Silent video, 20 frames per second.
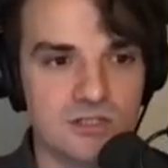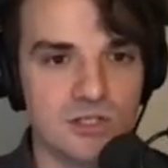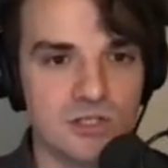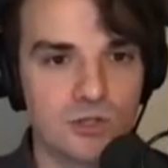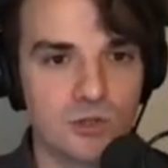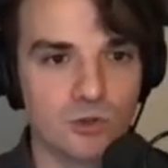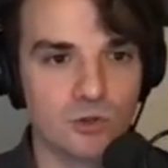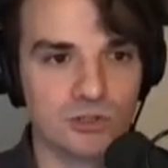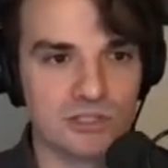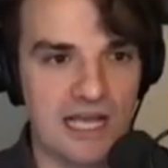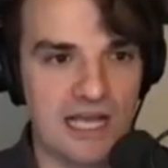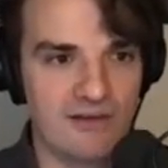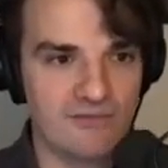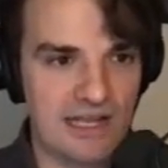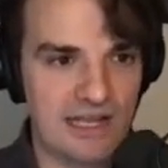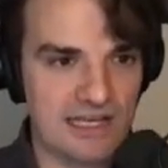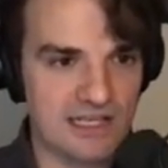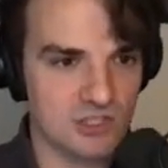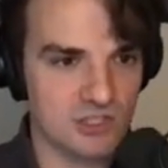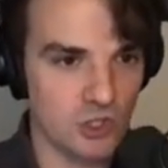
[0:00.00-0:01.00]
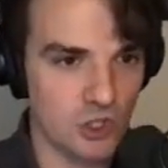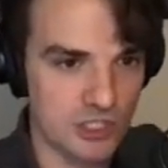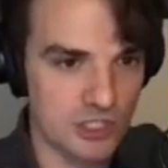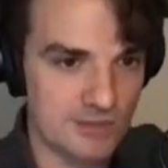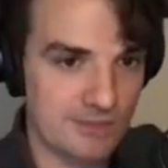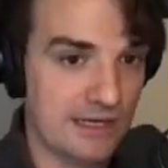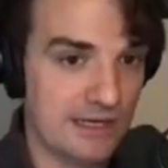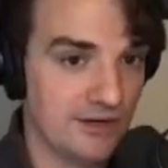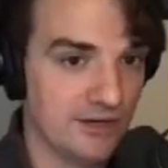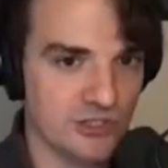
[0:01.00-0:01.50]
So you could have like
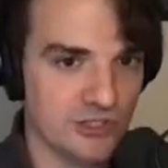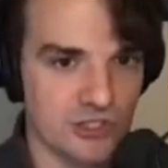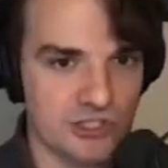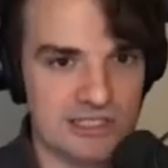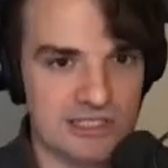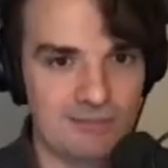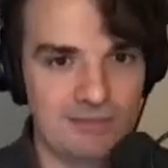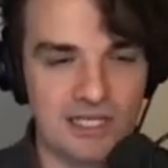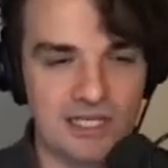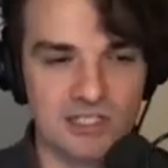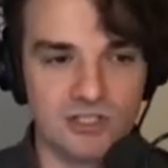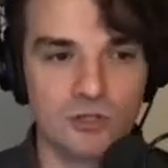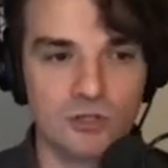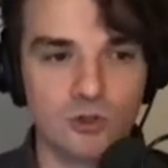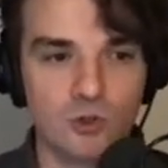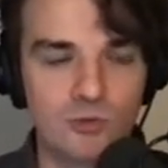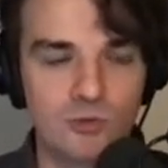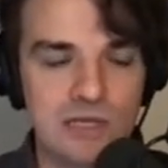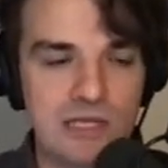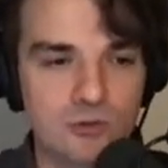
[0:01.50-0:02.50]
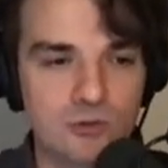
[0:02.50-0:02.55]
source main resources application.groovy,